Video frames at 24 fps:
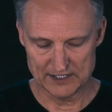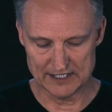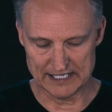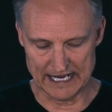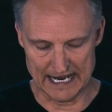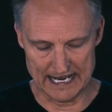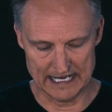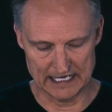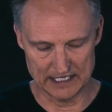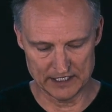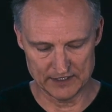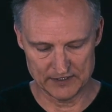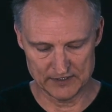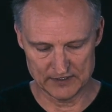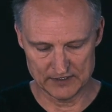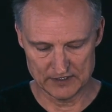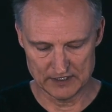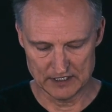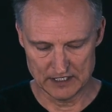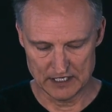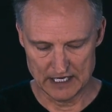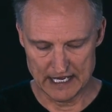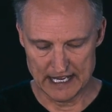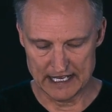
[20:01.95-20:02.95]

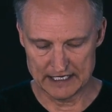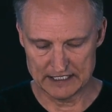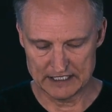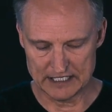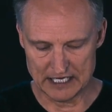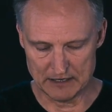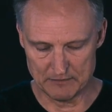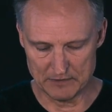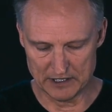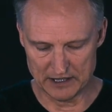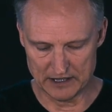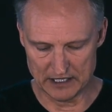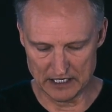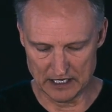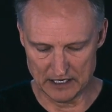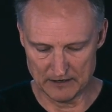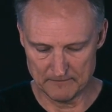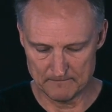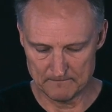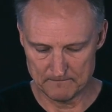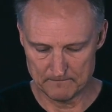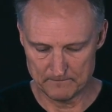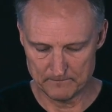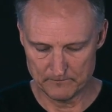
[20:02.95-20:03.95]
Silas, and Timothy,
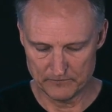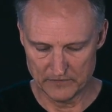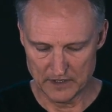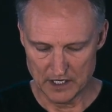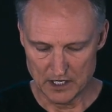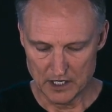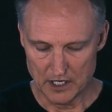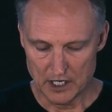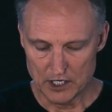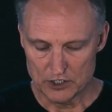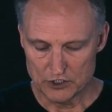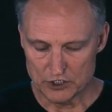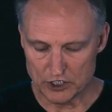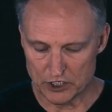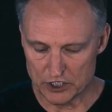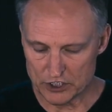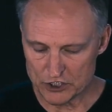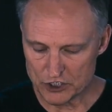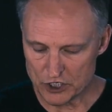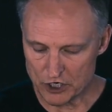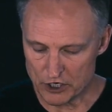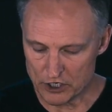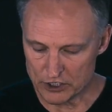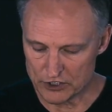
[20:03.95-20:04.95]
to the
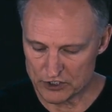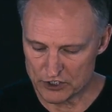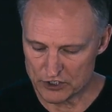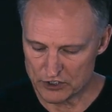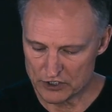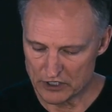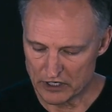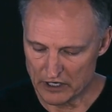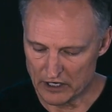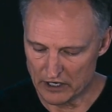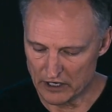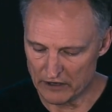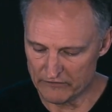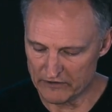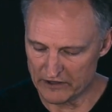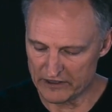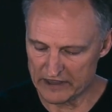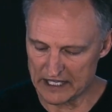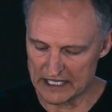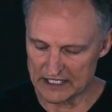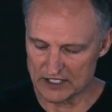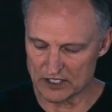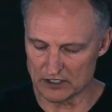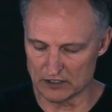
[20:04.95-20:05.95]
church of the
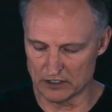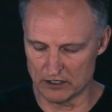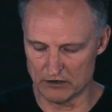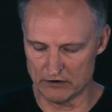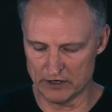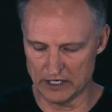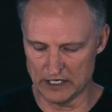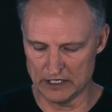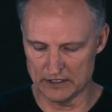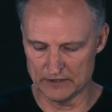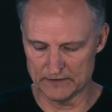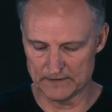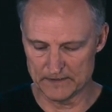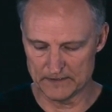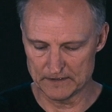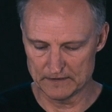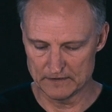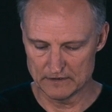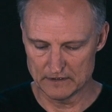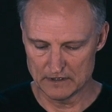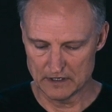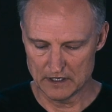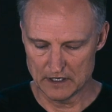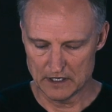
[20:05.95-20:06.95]
Thessalonians,
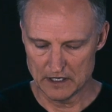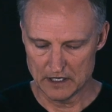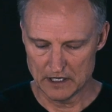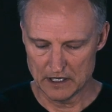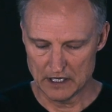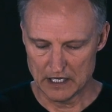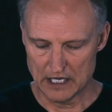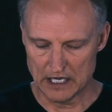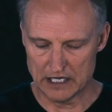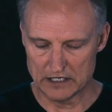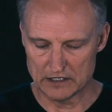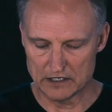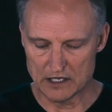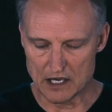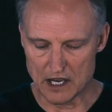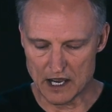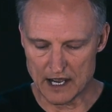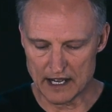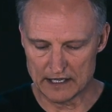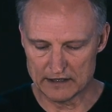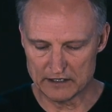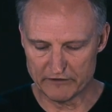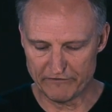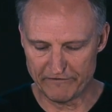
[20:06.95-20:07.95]
in
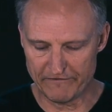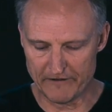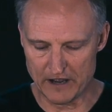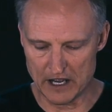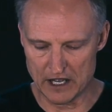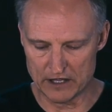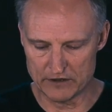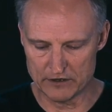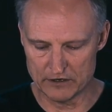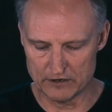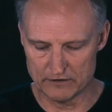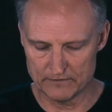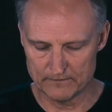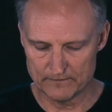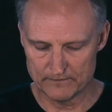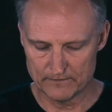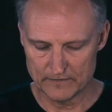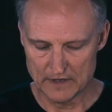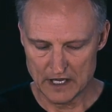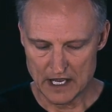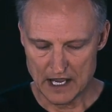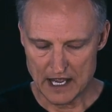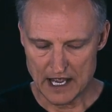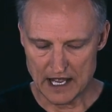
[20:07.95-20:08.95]
God the Father
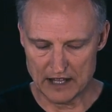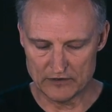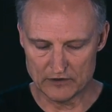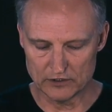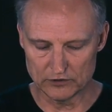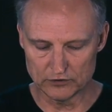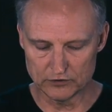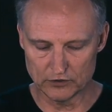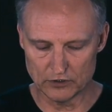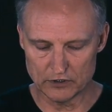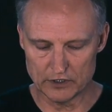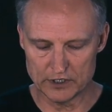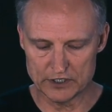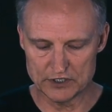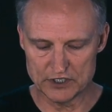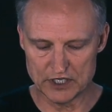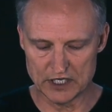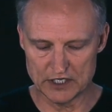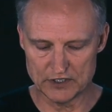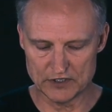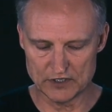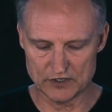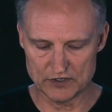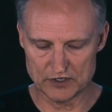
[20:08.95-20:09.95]
and the Lord
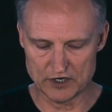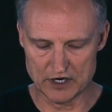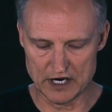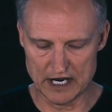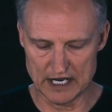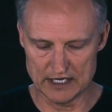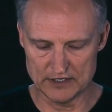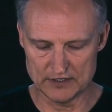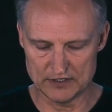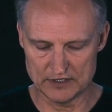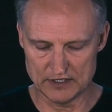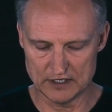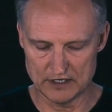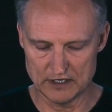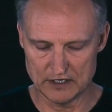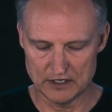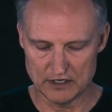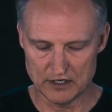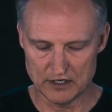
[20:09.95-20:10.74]
Jesus Christ,